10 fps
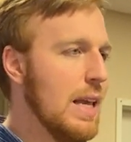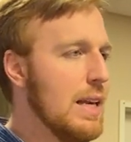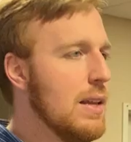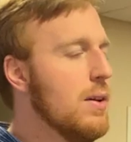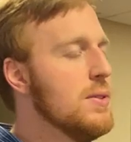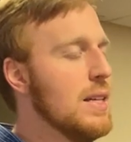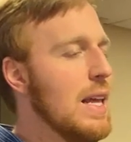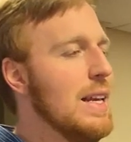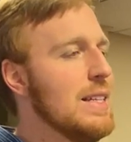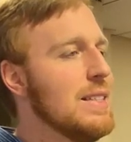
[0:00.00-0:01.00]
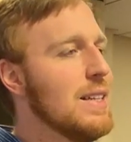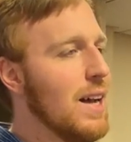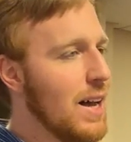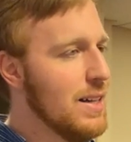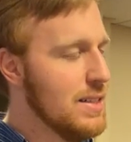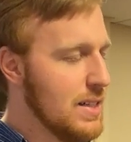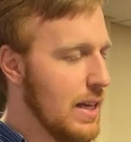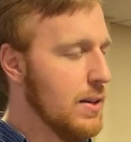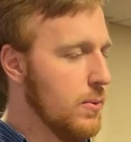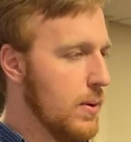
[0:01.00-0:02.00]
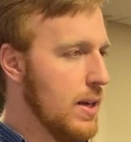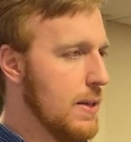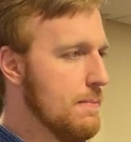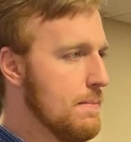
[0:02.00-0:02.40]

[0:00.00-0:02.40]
He knows that he needs God to take it away.